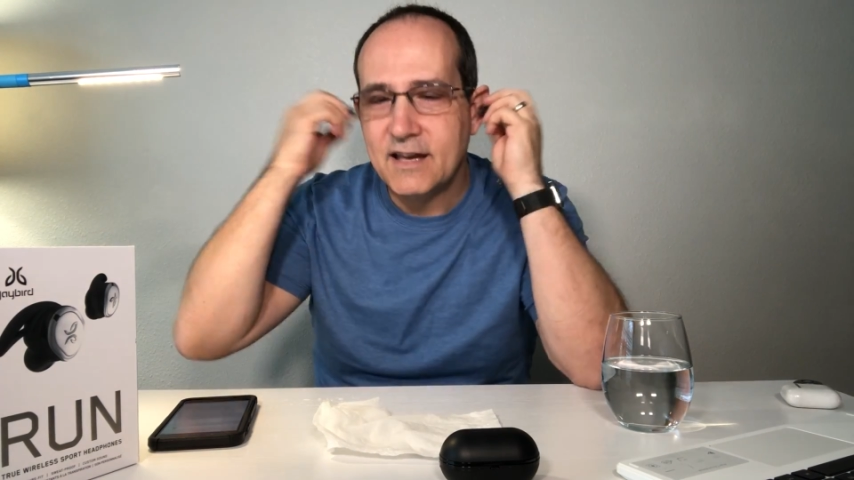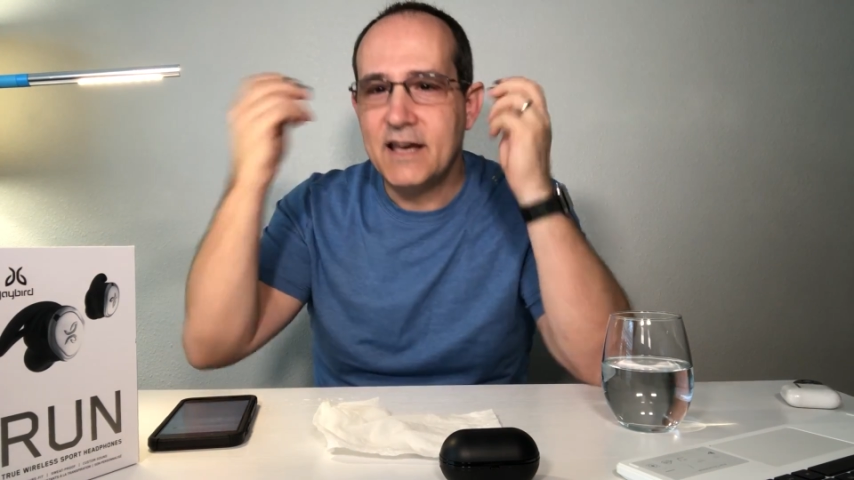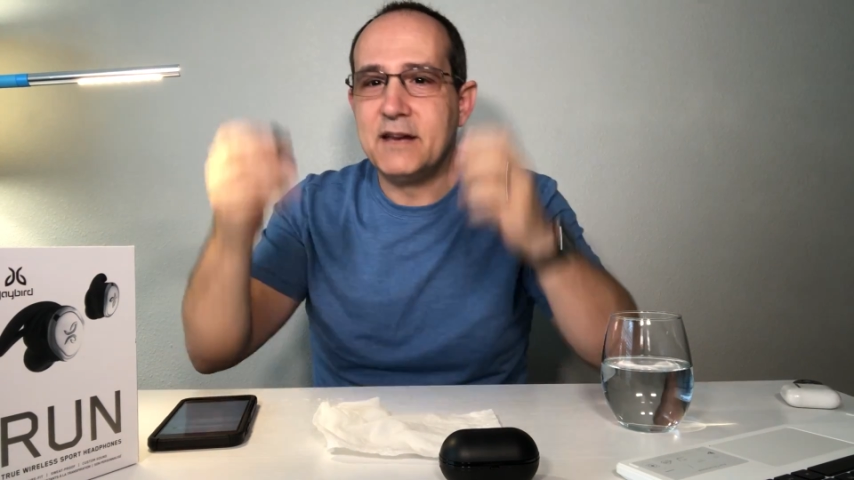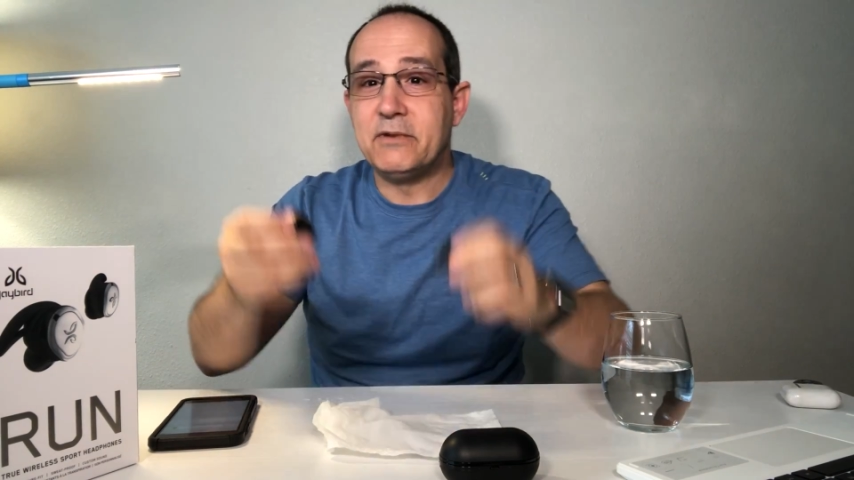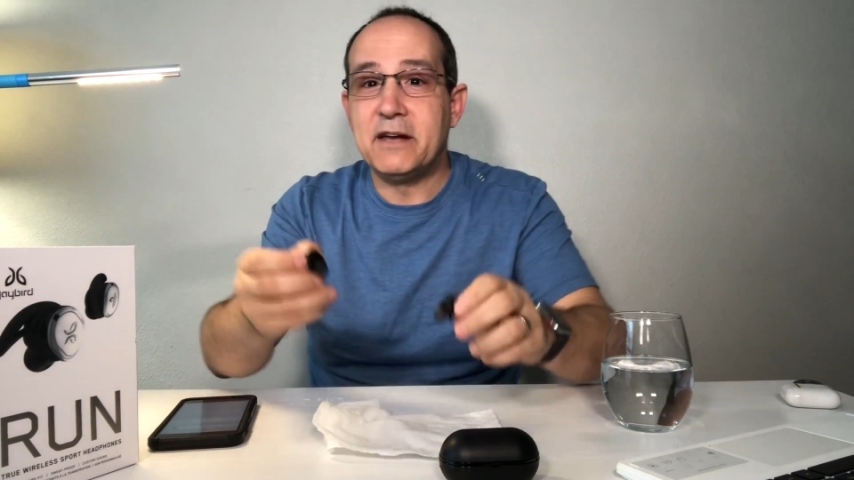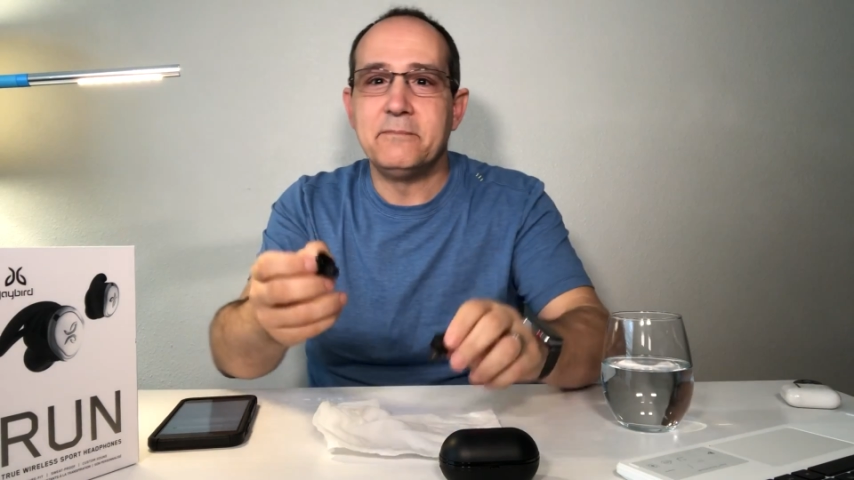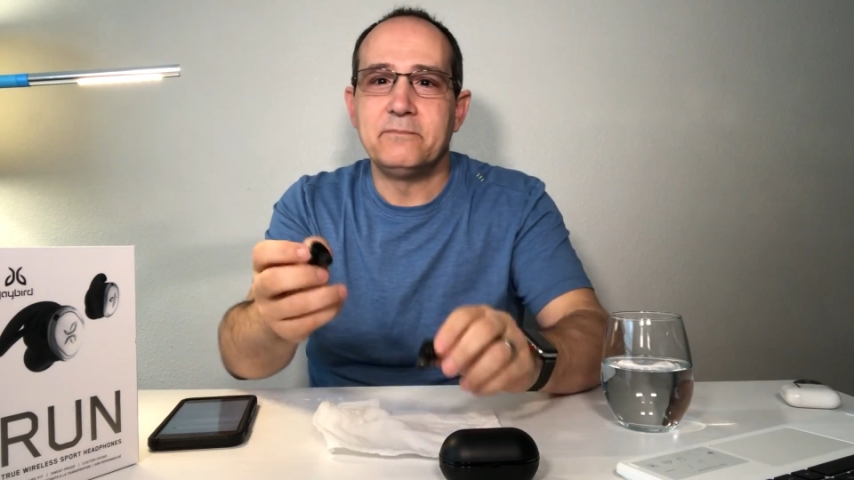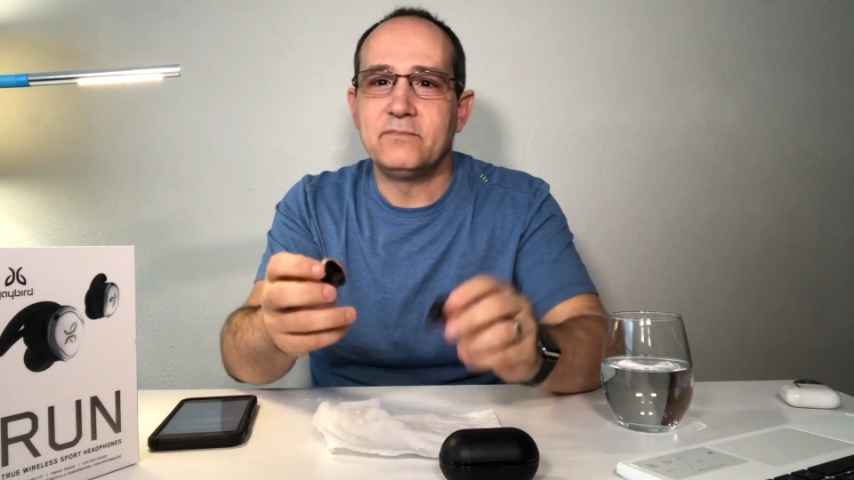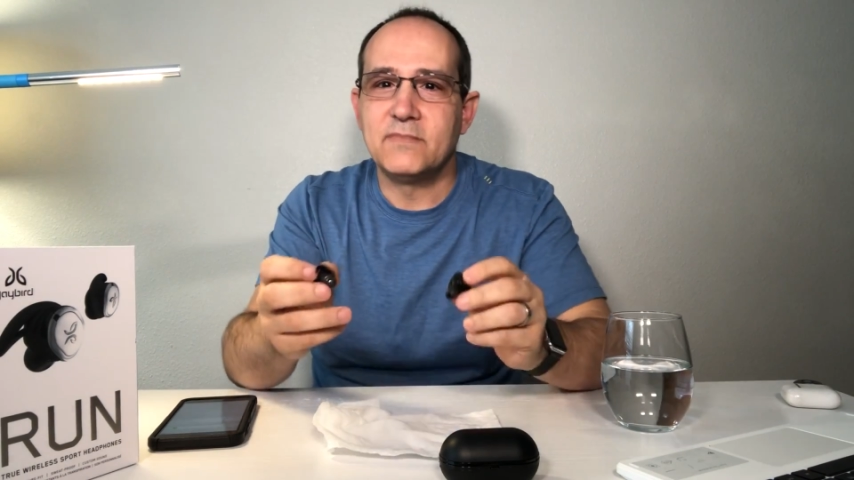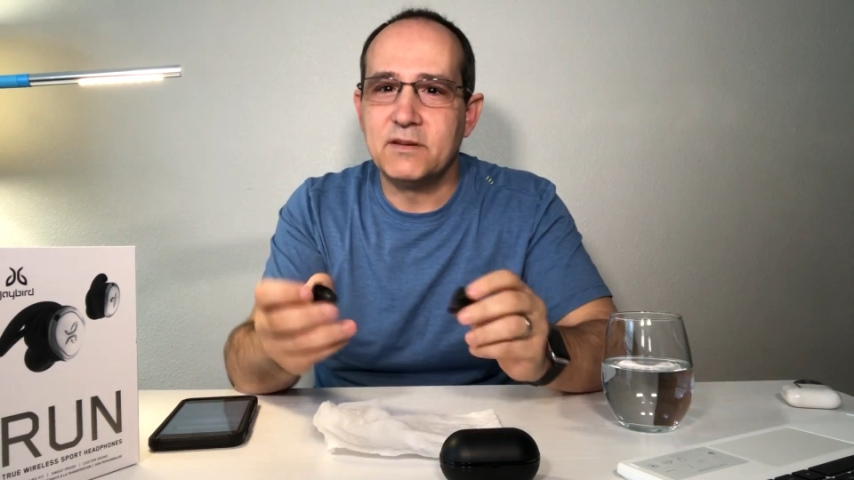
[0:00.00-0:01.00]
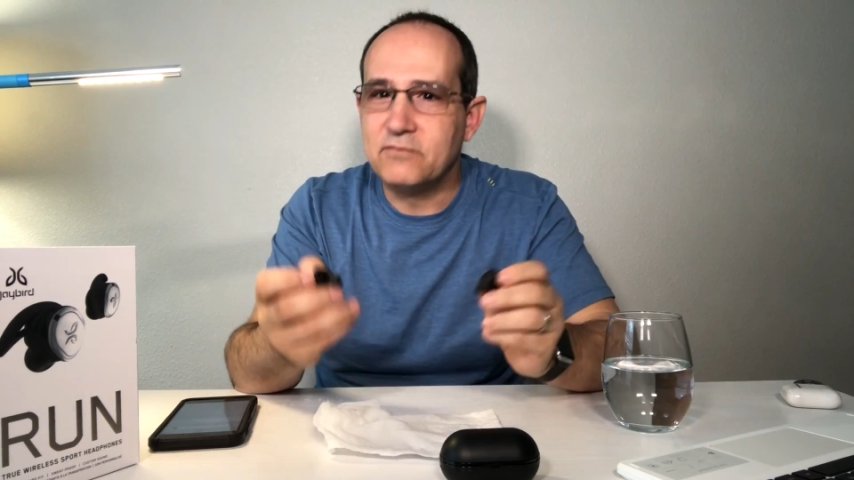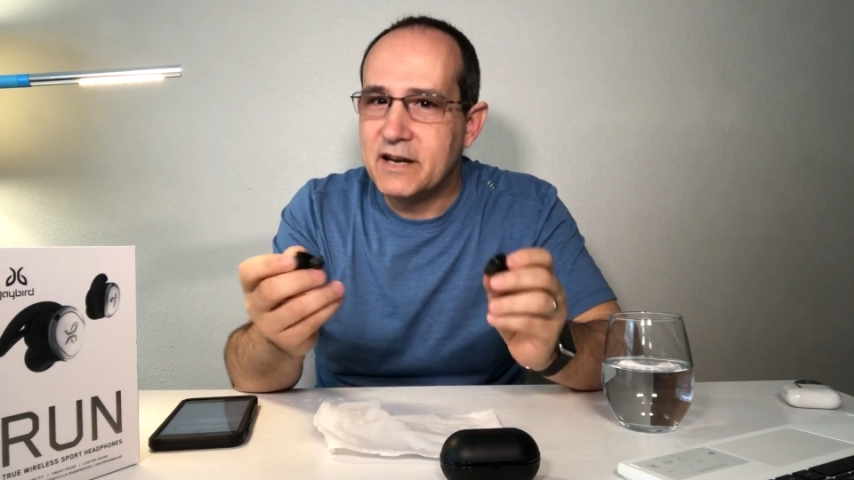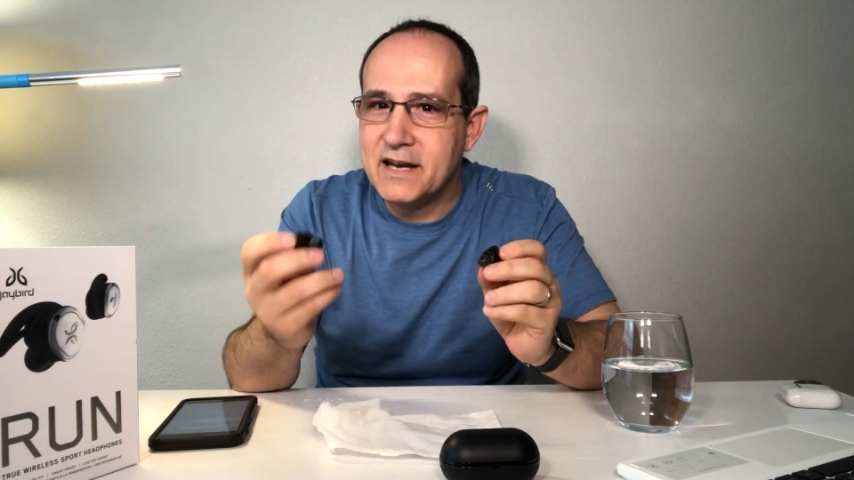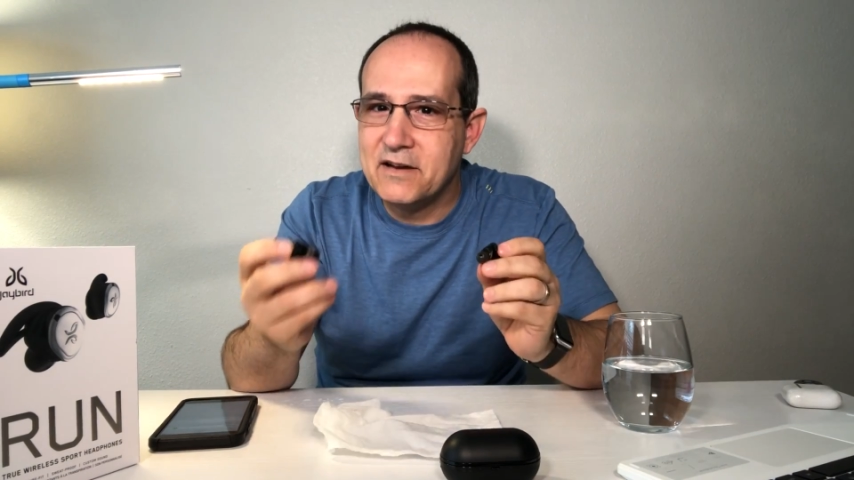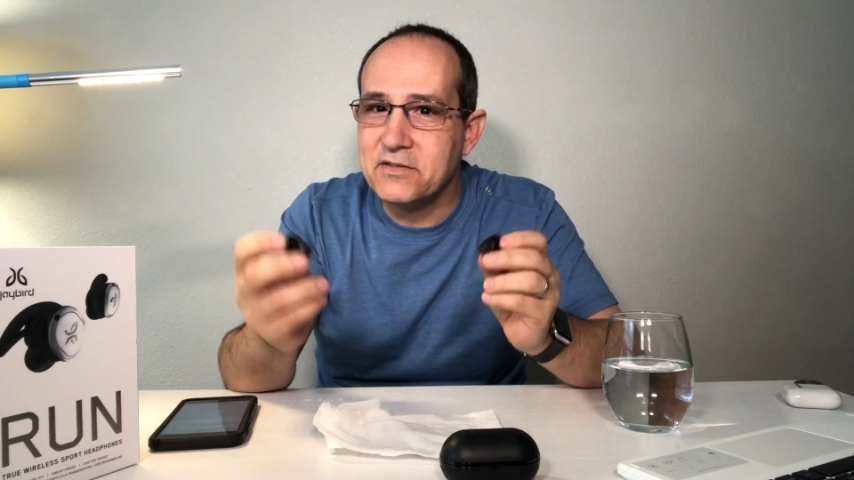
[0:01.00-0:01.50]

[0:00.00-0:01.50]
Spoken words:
Anyway, right now